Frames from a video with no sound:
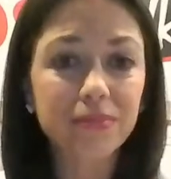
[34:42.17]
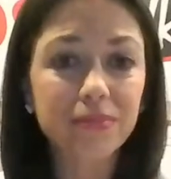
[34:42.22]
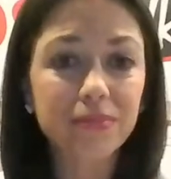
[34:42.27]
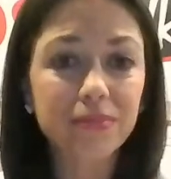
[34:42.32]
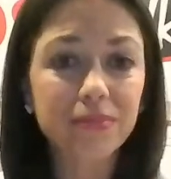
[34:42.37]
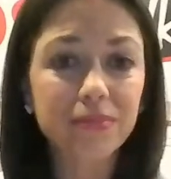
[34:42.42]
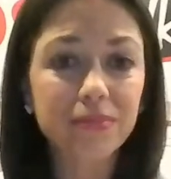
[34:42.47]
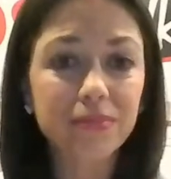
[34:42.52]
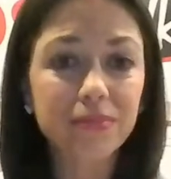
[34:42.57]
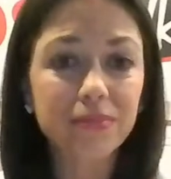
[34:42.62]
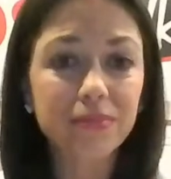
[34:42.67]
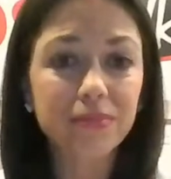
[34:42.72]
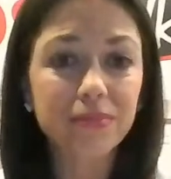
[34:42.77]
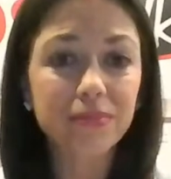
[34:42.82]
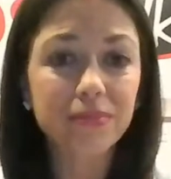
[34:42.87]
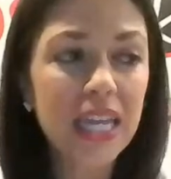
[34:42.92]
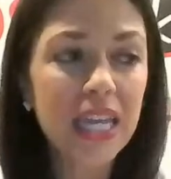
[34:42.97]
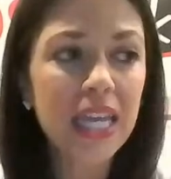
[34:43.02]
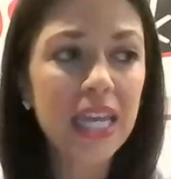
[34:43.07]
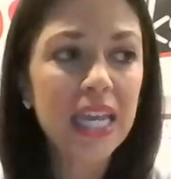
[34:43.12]
Second
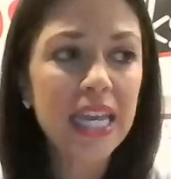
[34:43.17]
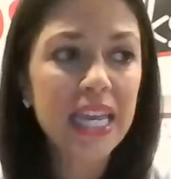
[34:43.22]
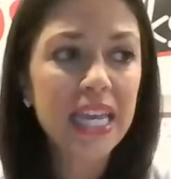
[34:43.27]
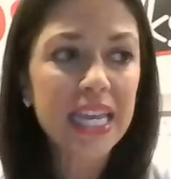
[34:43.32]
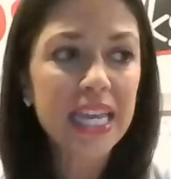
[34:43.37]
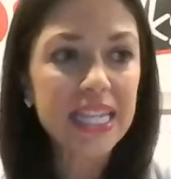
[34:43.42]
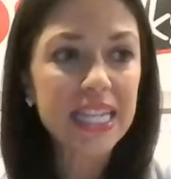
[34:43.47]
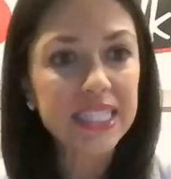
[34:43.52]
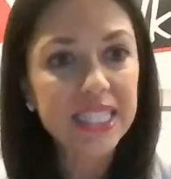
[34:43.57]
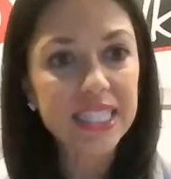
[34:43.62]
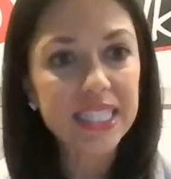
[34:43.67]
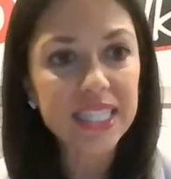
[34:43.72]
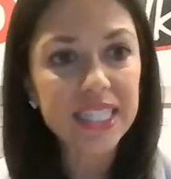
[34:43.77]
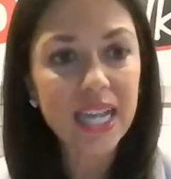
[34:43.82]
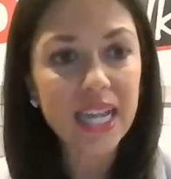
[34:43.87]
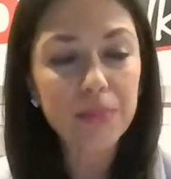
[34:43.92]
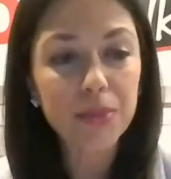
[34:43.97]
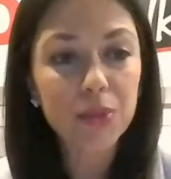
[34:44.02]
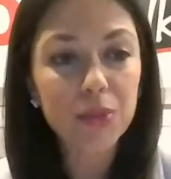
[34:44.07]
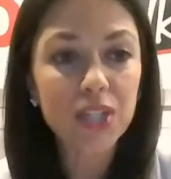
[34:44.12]
thing, is this
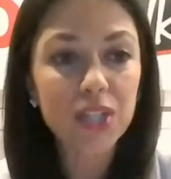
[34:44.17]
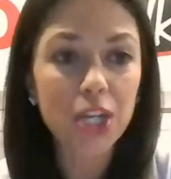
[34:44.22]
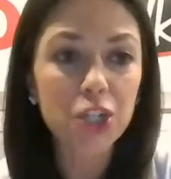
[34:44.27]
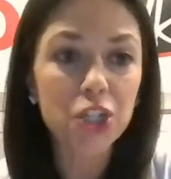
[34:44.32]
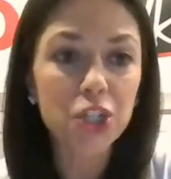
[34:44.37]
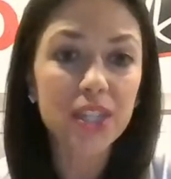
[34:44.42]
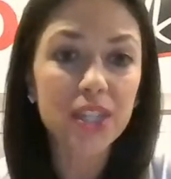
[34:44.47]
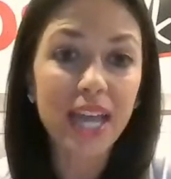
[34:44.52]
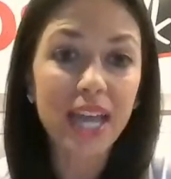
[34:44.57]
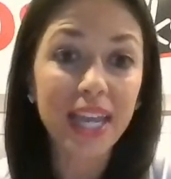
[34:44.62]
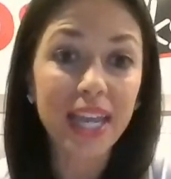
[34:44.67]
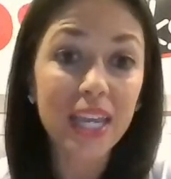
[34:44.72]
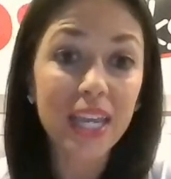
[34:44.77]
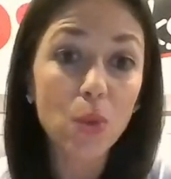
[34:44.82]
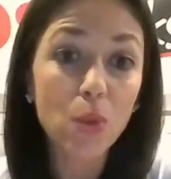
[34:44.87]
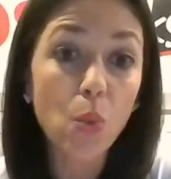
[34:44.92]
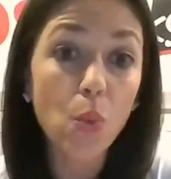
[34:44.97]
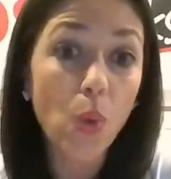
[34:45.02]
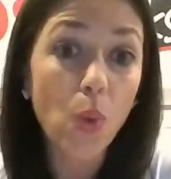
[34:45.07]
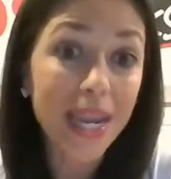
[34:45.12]
an amputation that
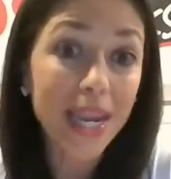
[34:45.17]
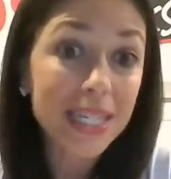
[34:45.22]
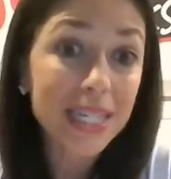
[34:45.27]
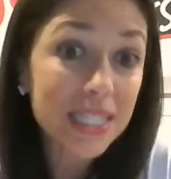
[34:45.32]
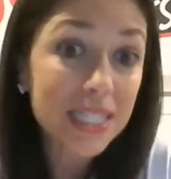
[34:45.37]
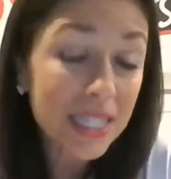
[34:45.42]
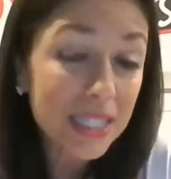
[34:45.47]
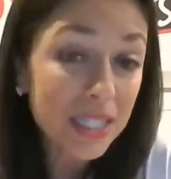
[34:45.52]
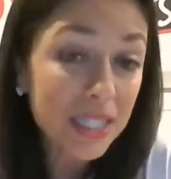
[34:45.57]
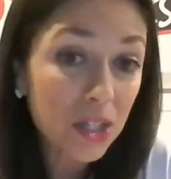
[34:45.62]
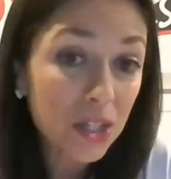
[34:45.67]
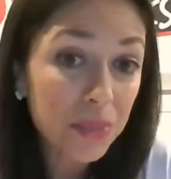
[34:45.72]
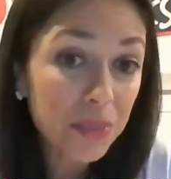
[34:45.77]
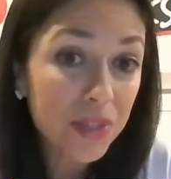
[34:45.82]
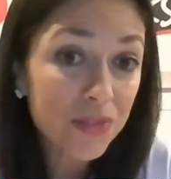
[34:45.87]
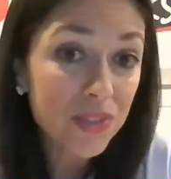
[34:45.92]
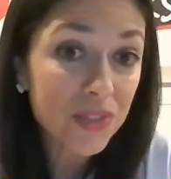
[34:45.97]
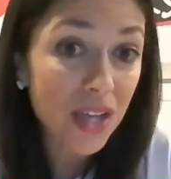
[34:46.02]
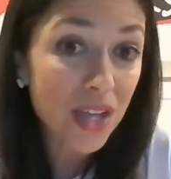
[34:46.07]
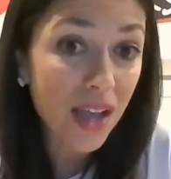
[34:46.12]
can wait a little
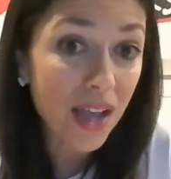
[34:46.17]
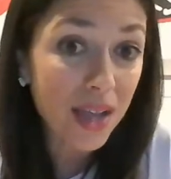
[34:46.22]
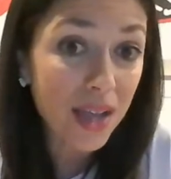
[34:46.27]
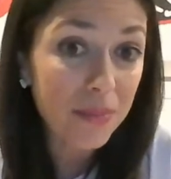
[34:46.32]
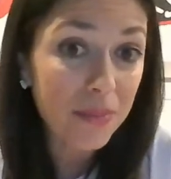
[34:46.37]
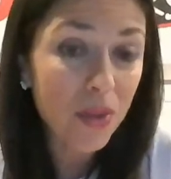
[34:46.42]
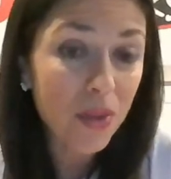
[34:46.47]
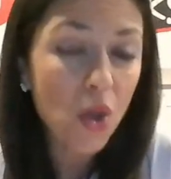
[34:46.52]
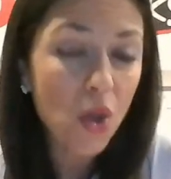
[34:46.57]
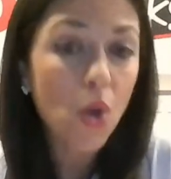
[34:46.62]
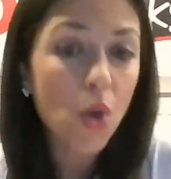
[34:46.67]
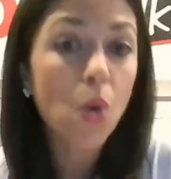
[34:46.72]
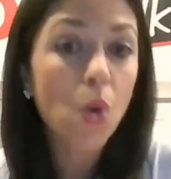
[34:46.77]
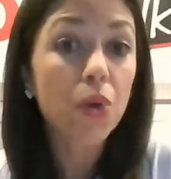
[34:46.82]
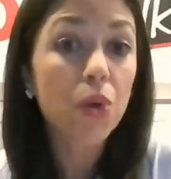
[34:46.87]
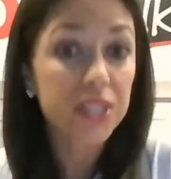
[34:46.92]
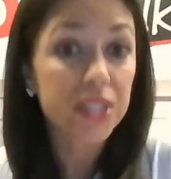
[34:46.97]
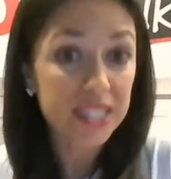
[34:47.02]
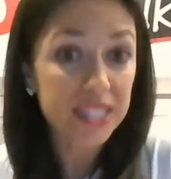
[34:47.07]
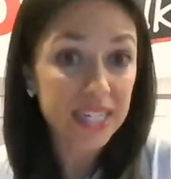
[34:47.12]
bit of time,
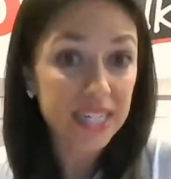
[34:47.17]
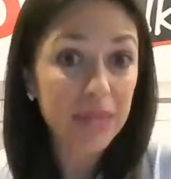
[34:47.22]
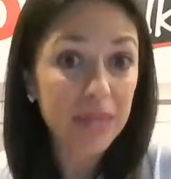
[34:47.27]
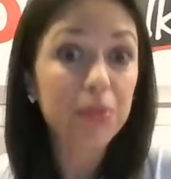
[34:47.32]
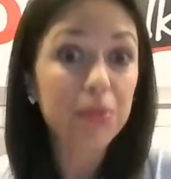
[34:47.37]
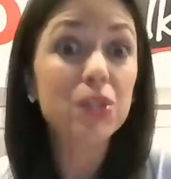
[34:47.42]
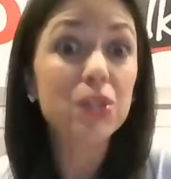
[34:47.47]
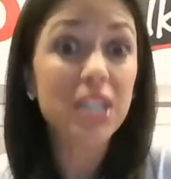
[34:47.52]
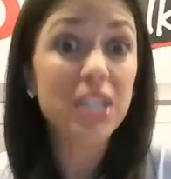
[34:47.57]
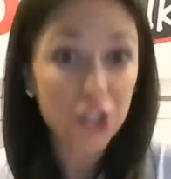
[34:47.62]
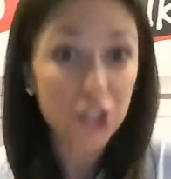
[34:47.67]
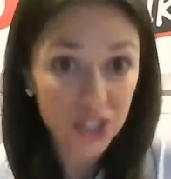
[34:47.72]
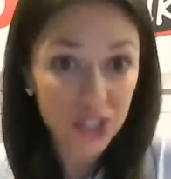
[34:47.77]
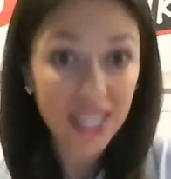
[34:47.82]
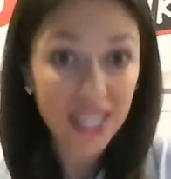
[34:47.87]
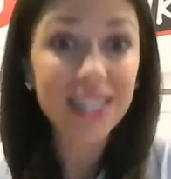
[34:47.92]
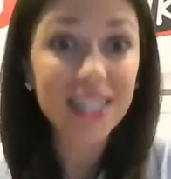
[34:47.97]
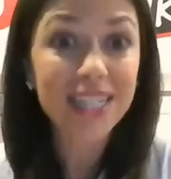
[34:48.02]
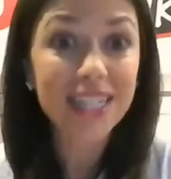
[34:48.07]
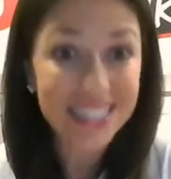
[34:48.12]
or is this an amputation
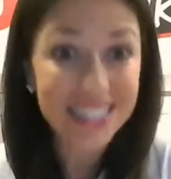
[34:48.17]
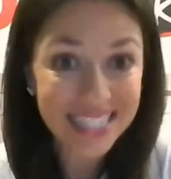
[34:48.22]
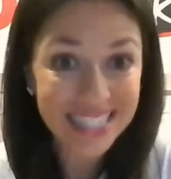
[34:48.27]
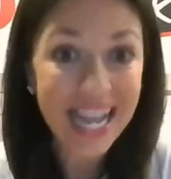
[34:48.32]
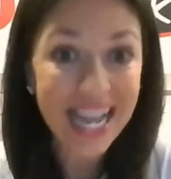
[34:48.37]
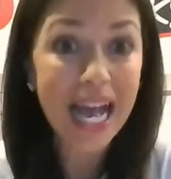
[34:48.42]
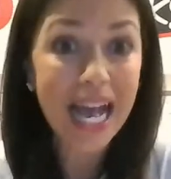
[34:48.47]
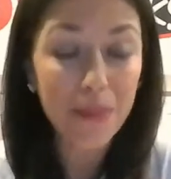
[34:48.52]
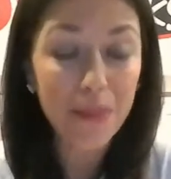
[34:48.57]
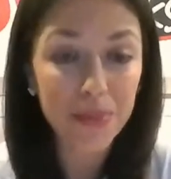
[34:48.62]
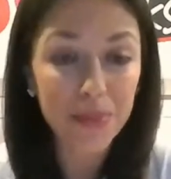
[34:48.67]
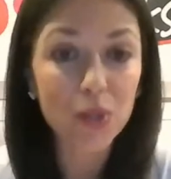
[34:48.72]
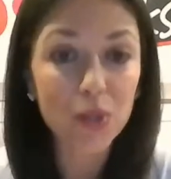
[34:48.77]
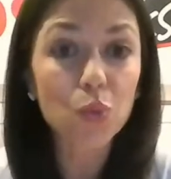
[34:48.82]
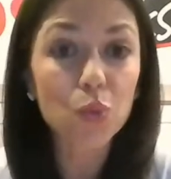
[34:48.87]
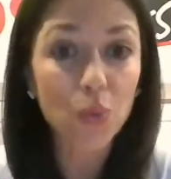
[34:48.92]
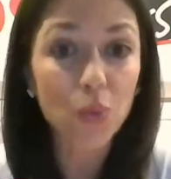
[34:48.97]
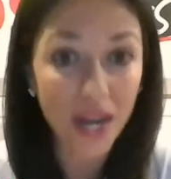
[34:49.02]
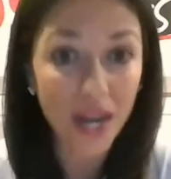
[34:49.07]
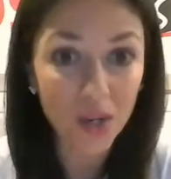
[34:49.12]
that needs to
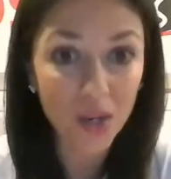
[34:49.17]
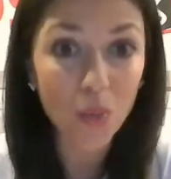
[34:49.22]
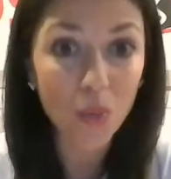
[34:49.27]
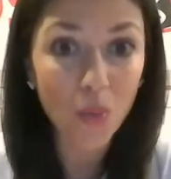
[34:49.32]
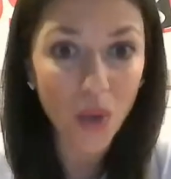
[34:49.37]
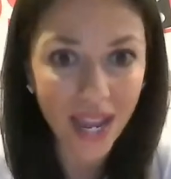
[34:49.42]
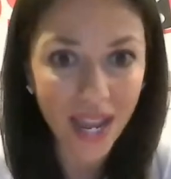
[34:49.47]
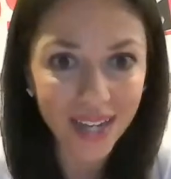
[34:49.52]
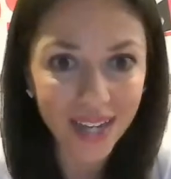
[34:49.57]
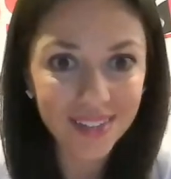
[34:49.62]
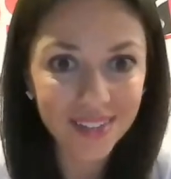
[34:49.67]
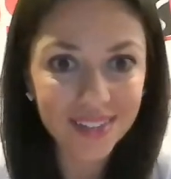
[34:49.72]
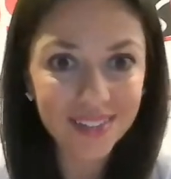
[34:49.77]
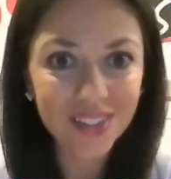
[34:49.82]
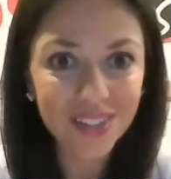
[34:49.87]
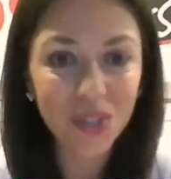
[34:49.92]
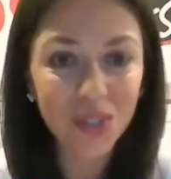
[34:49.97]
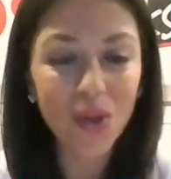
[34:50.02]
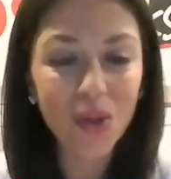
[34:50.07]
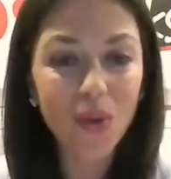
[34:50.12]
happen right away?
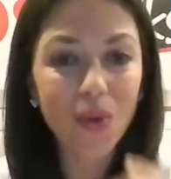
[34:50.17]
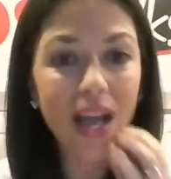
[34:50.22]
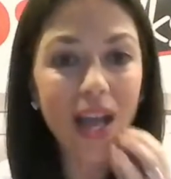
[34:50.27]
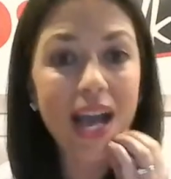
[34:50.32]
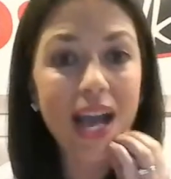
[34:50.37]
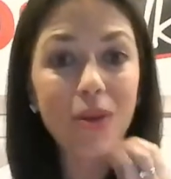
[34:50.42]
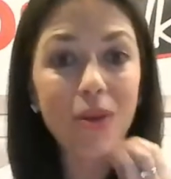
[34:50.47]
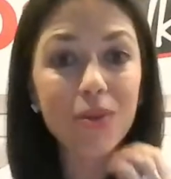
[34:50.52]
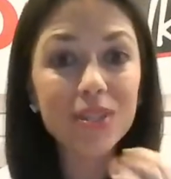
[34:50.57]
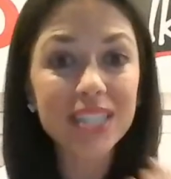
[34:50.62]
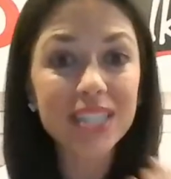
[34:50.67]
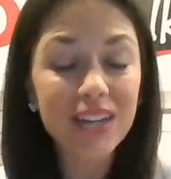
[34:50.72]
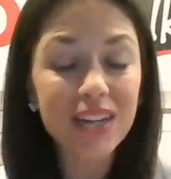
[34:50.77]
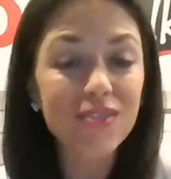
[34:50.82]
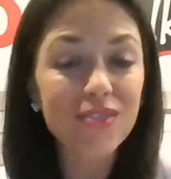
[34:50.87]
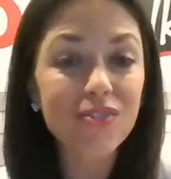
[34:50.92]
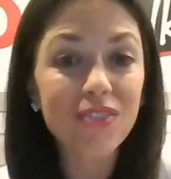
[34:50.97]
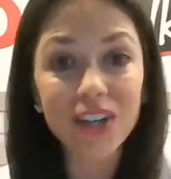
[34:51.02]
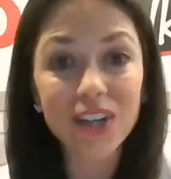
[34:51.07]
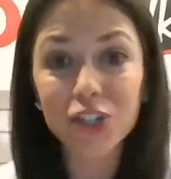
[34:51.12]
You know, how is that
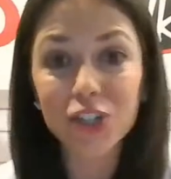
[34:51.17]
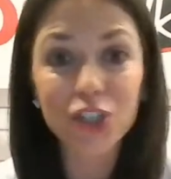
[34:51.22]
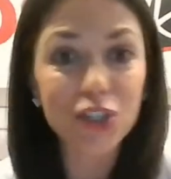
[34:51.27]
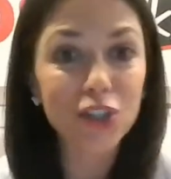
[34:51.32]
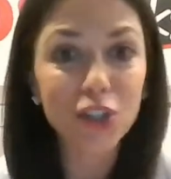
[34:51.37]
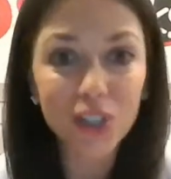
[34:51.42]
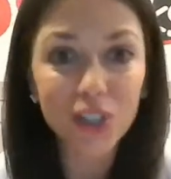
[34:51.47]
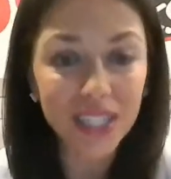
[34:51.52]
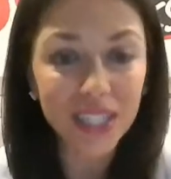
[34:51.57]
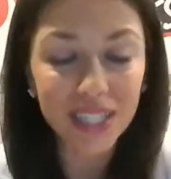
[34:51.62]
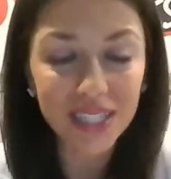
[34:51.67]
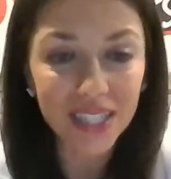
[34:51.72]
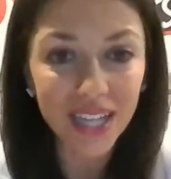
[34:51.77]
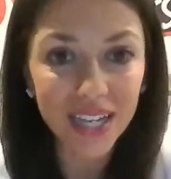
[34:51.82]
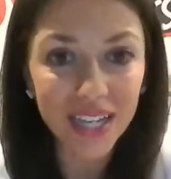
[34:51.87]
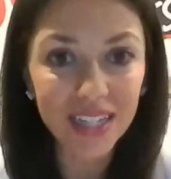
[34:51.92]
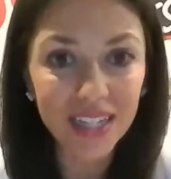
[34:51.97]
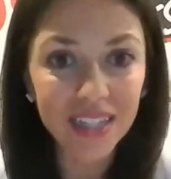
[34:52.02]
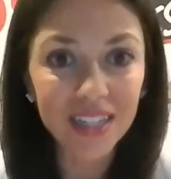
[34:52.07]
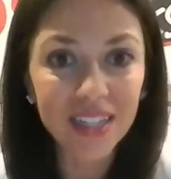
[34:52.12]
infection looking
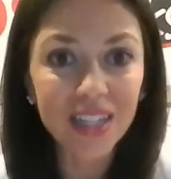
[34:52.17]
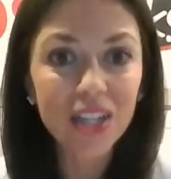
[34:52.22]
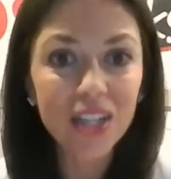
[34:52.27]
like?